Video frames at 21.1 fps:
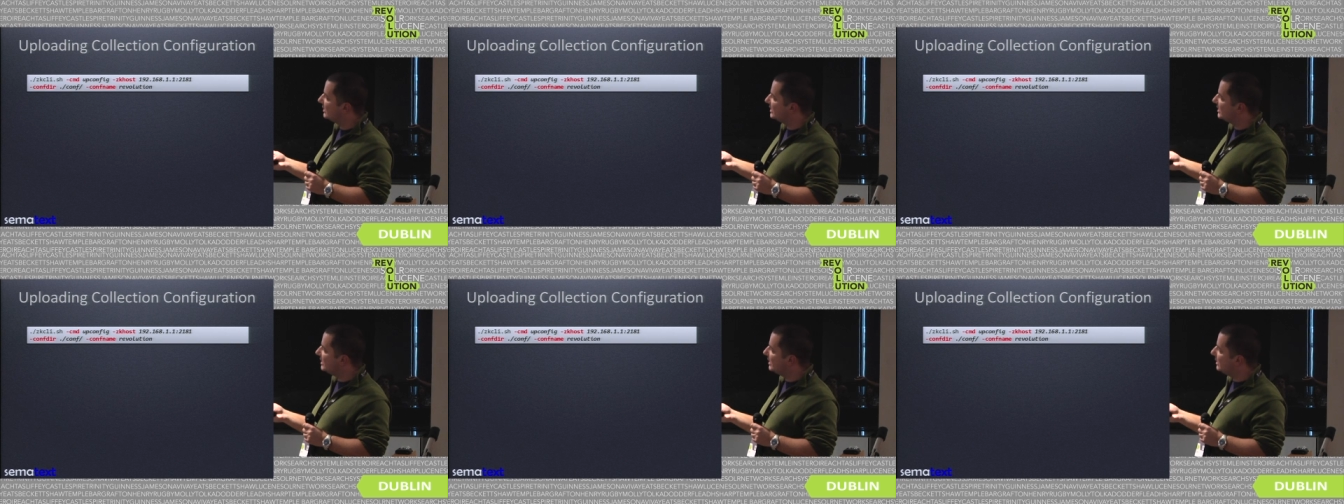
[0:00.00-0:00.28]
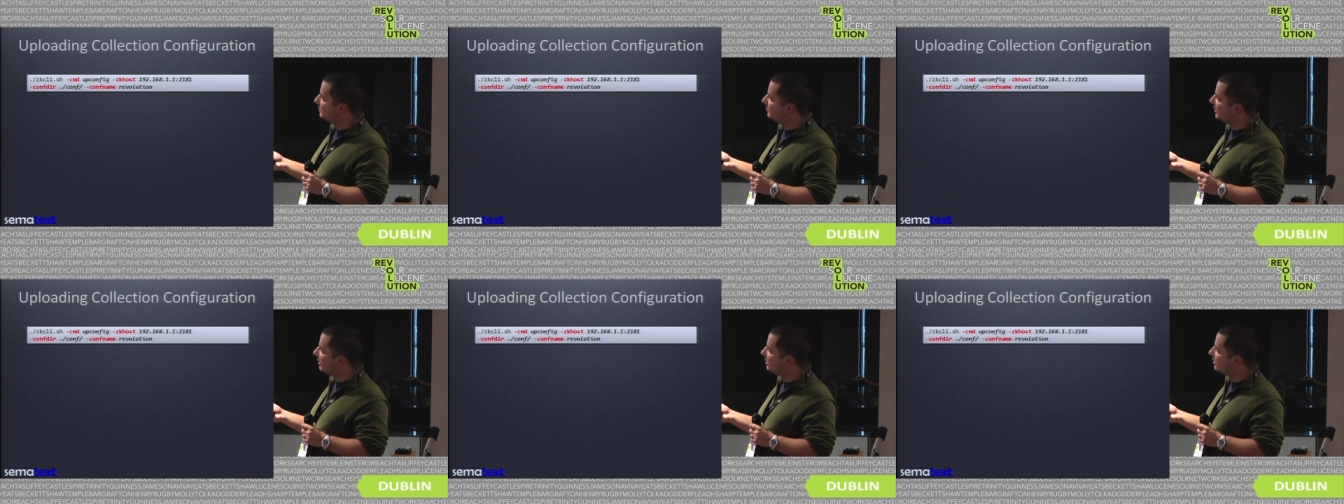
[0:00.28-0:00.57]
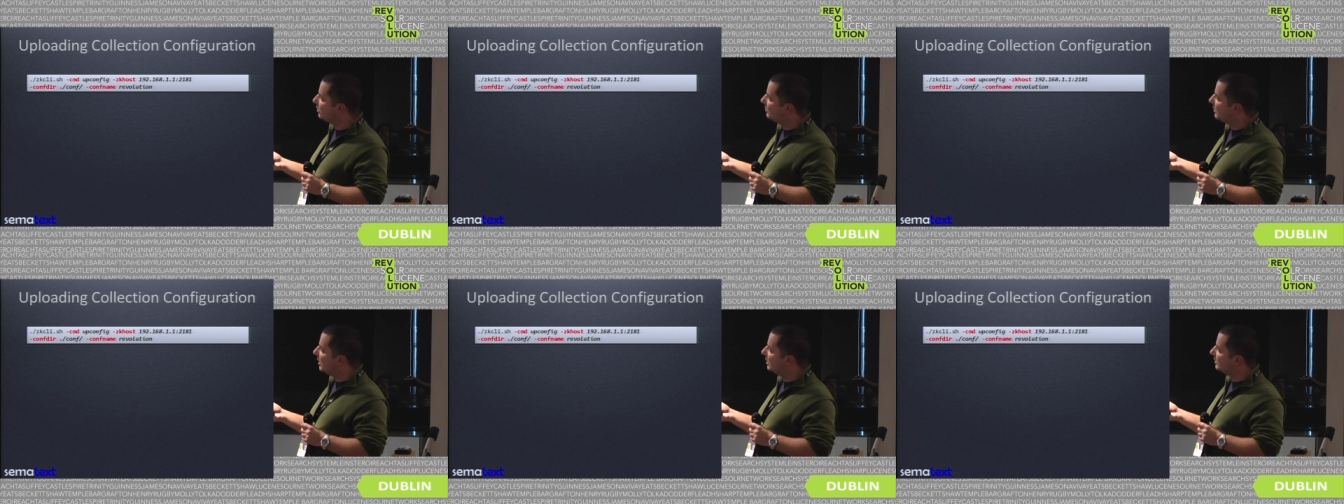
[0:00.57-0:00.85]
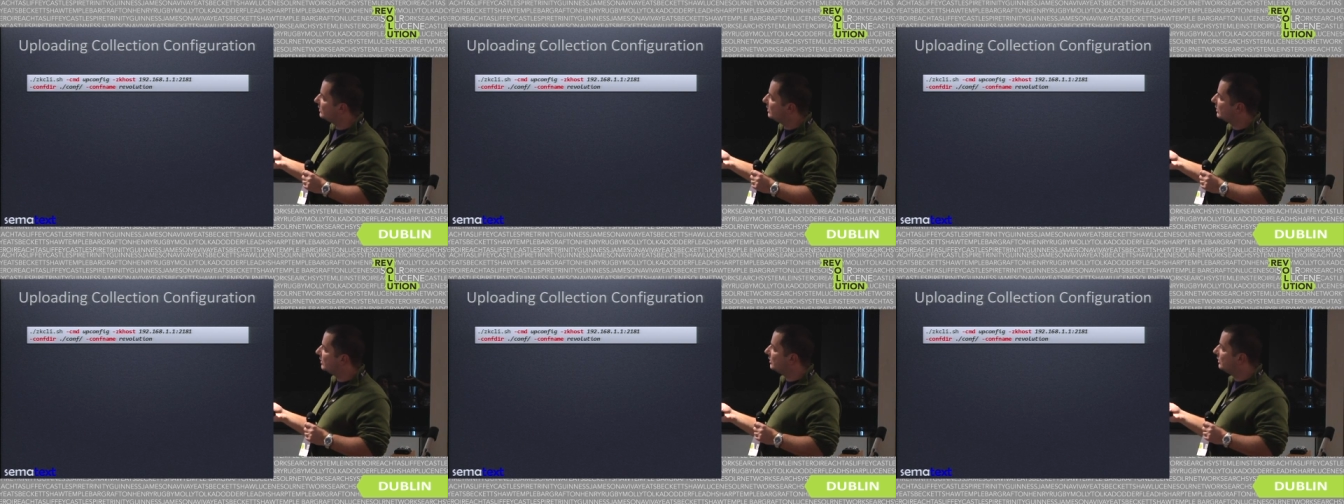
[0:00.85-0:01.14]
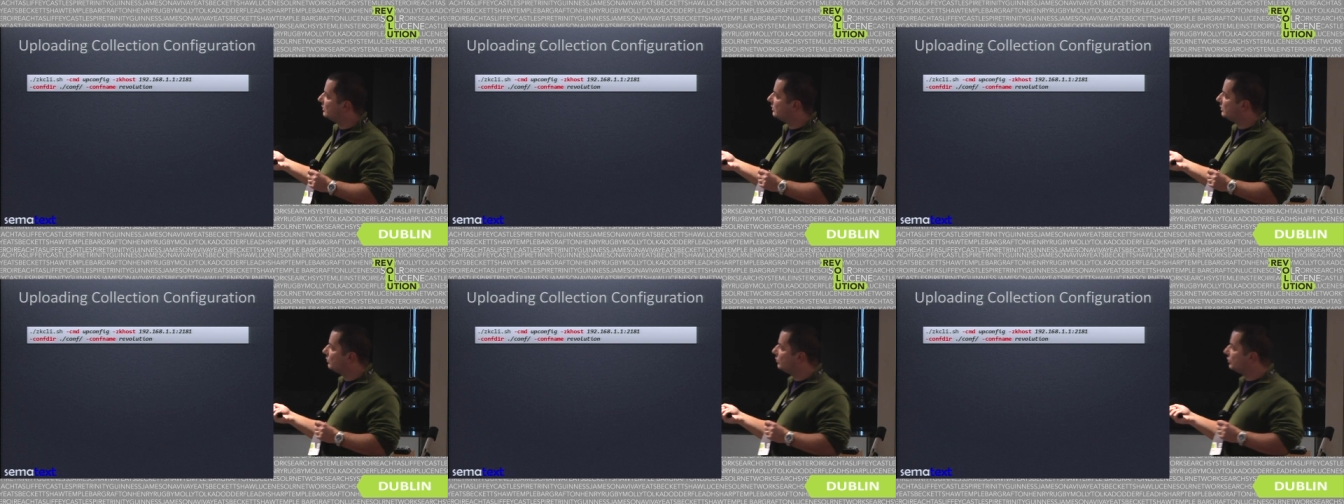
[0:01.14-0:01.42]
cmd command,
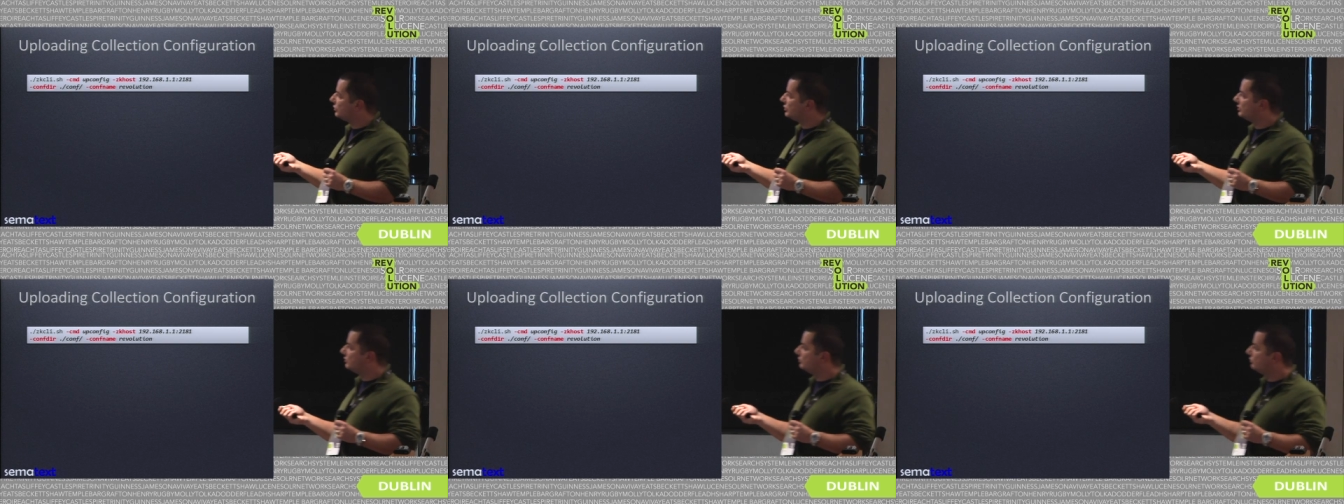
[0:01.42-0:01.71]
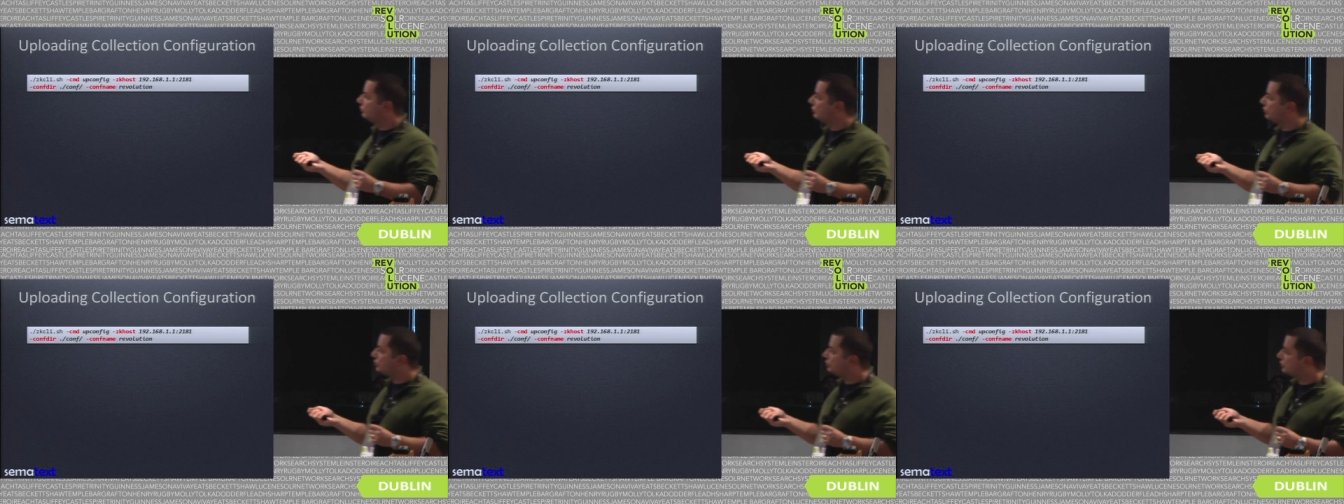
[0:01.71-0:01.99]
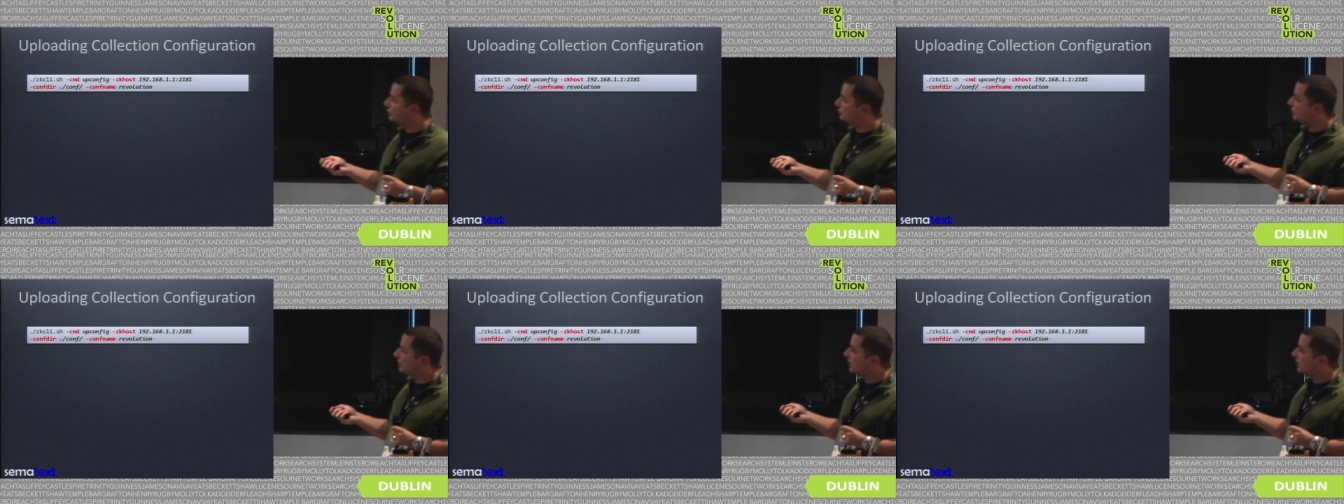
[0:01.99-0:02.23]
uh, which, is, which should